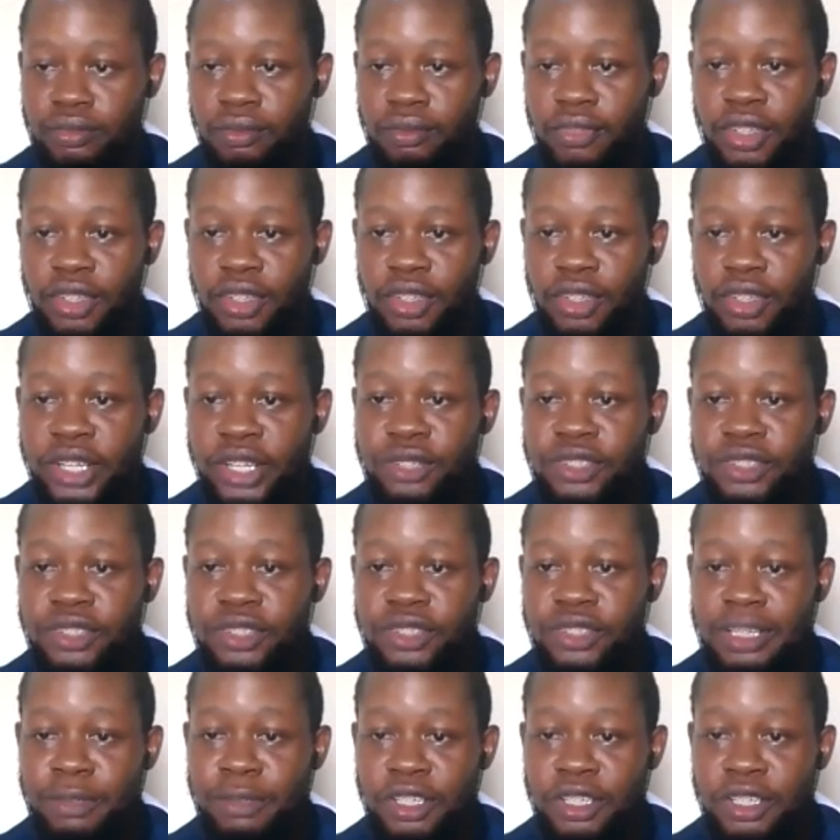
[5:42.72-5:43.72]
when you think
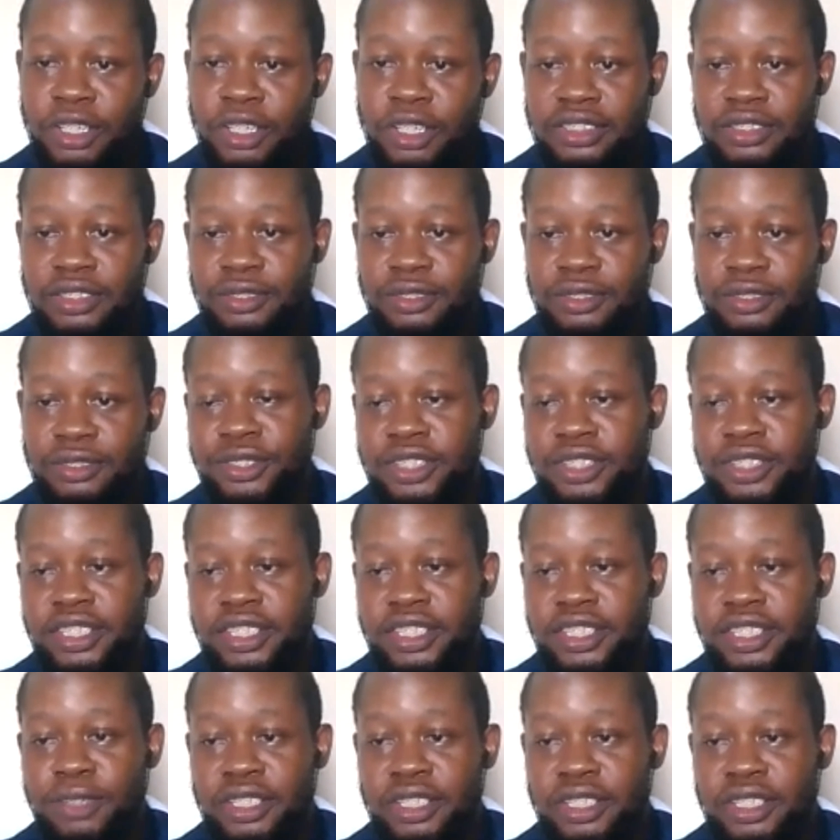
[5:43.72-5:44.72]
about
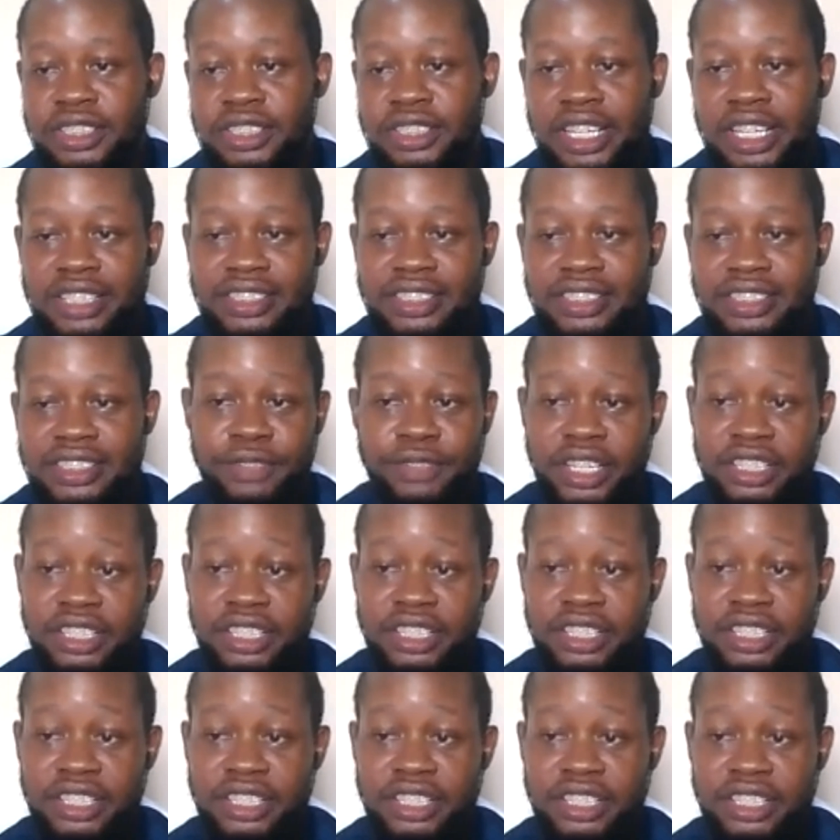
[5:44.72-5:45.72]
it, like, it's a very
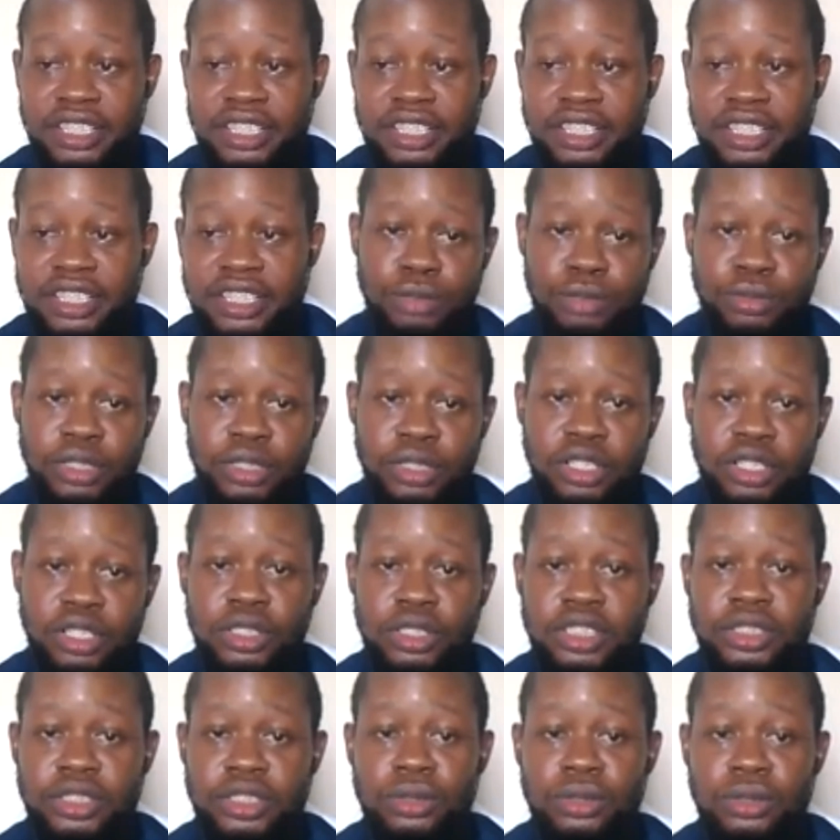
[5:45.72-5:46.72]
simple definition, but
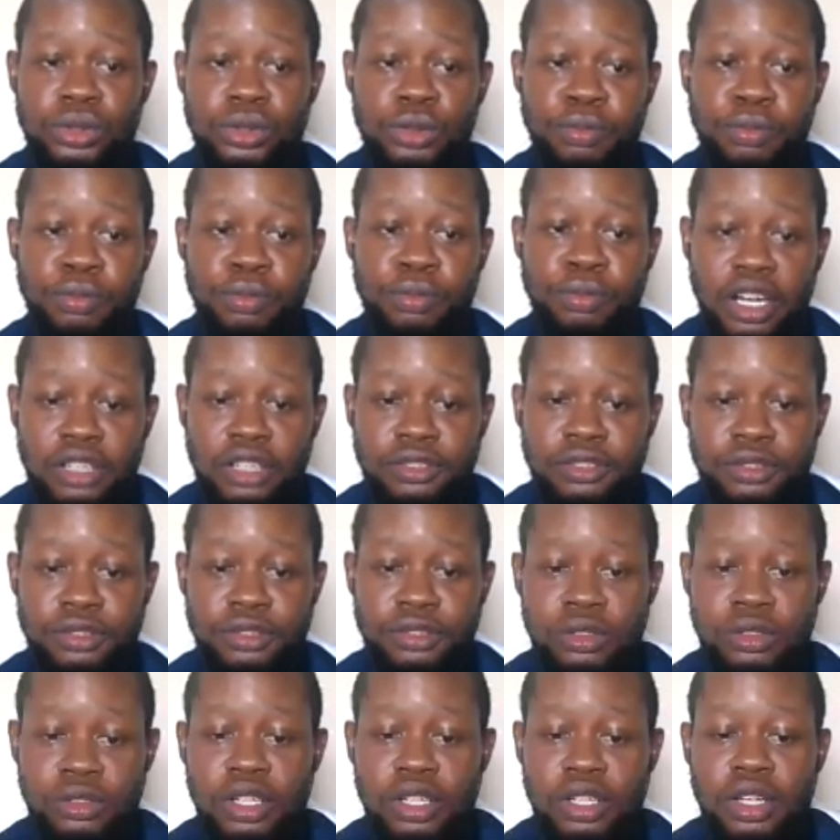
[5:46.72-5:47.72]
it's also powerful
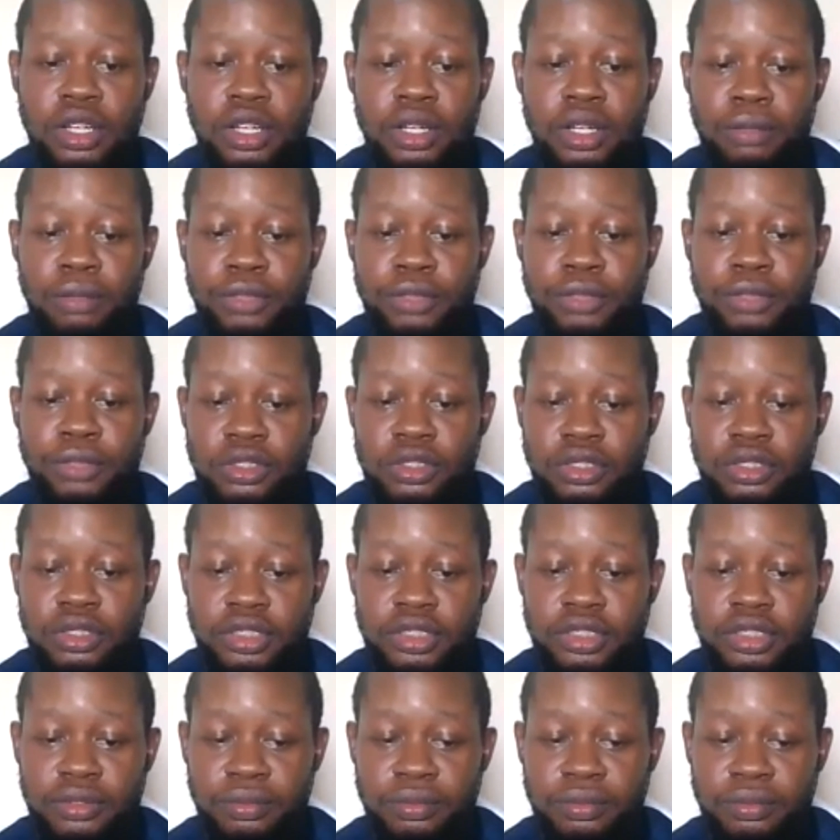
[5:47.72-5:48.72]
because
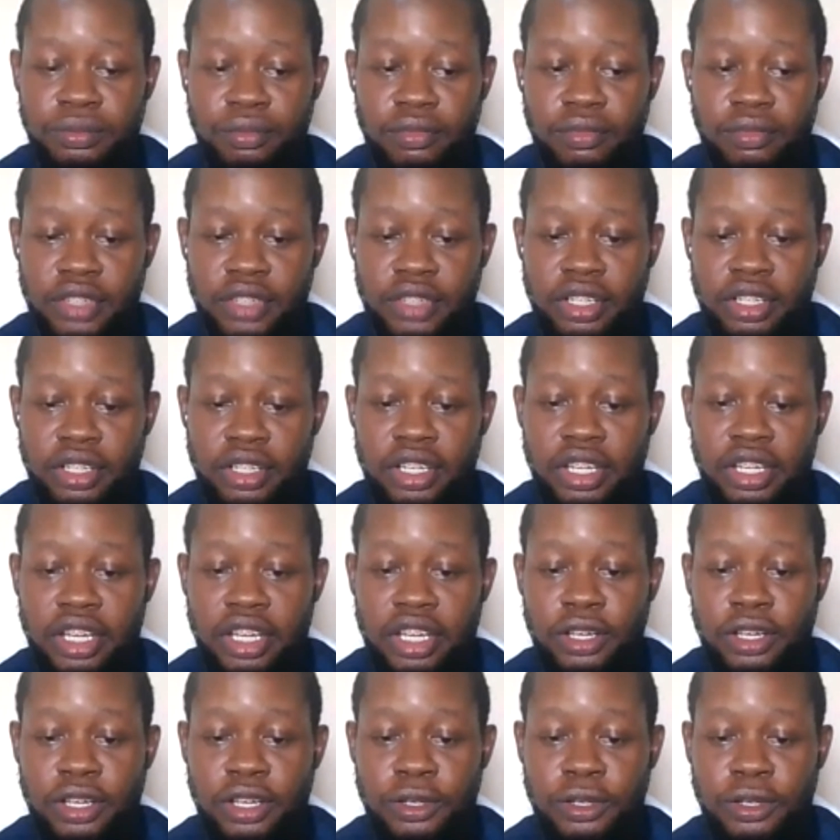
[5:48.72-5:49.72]

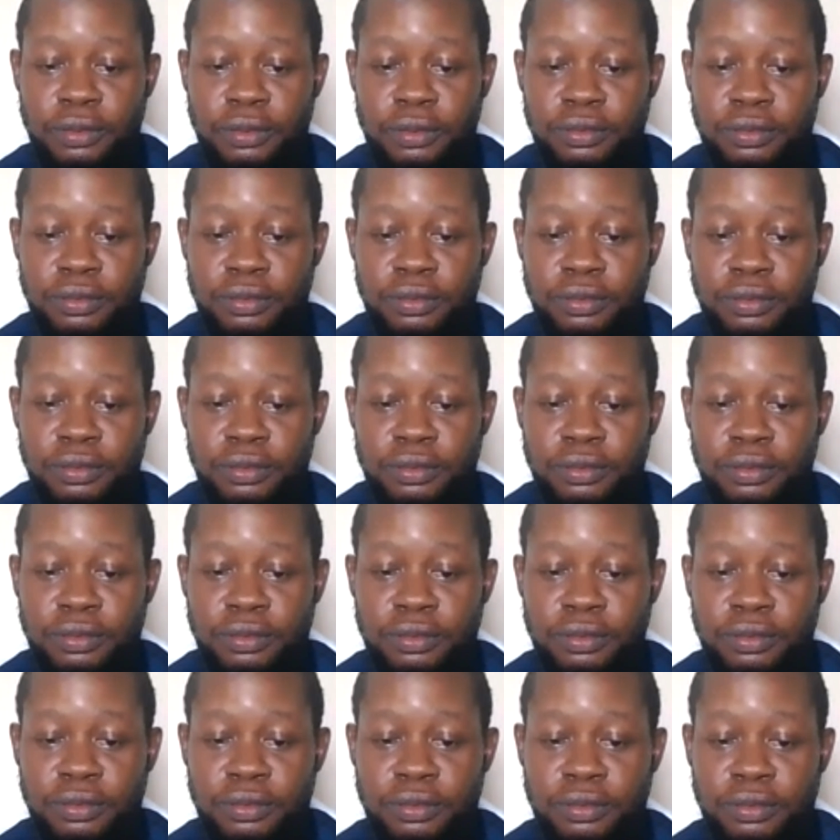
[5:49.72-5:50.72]
you
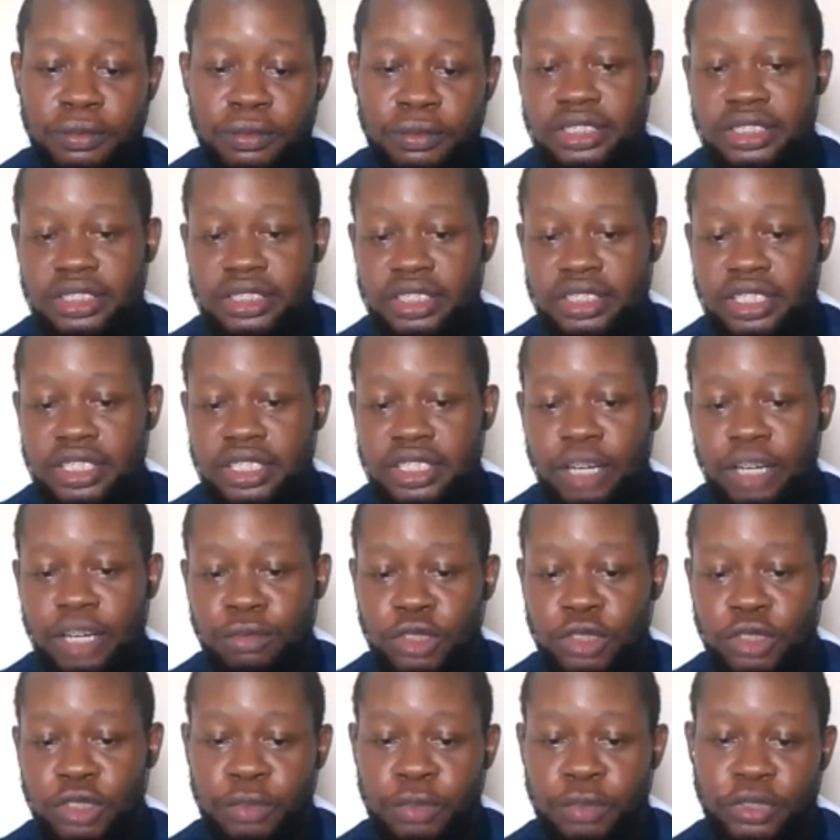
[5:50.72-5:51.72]
can see how much
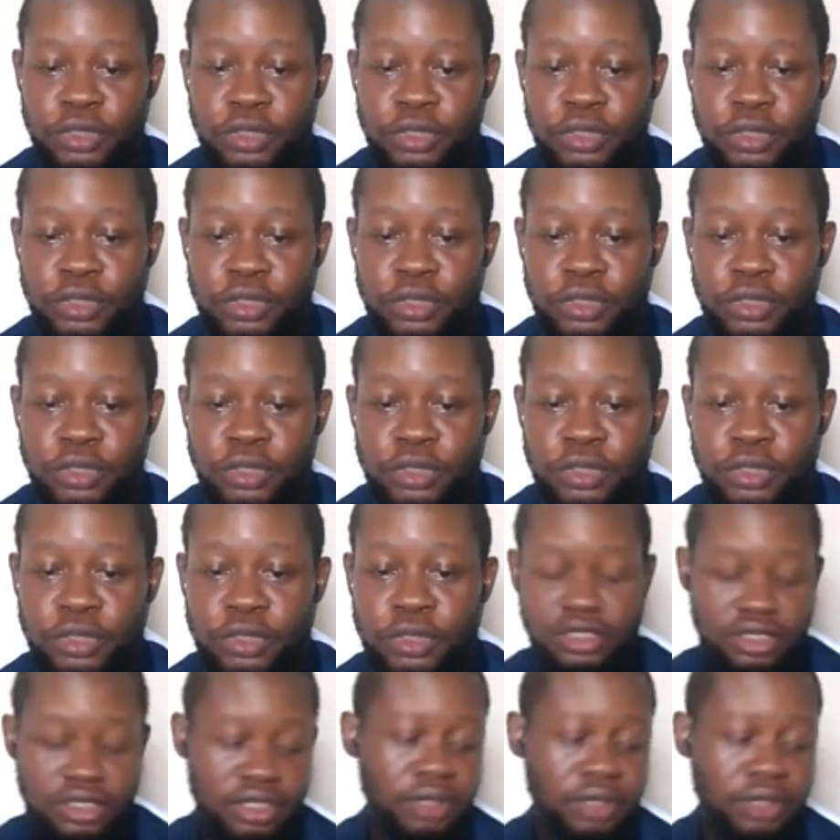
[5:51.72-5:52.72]
possibility there
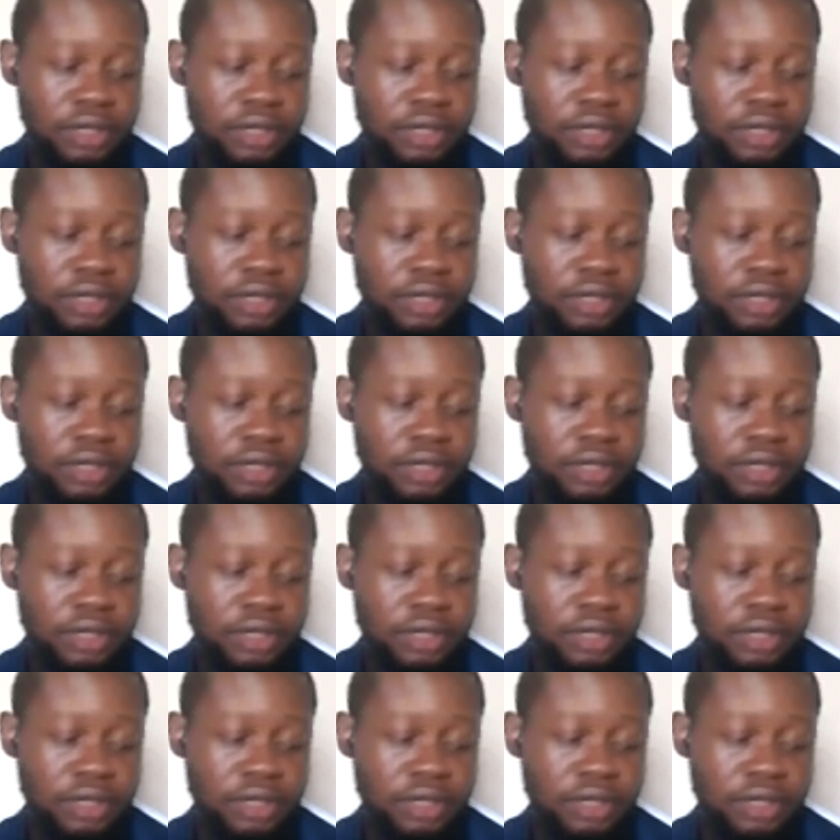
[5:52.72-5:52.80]
is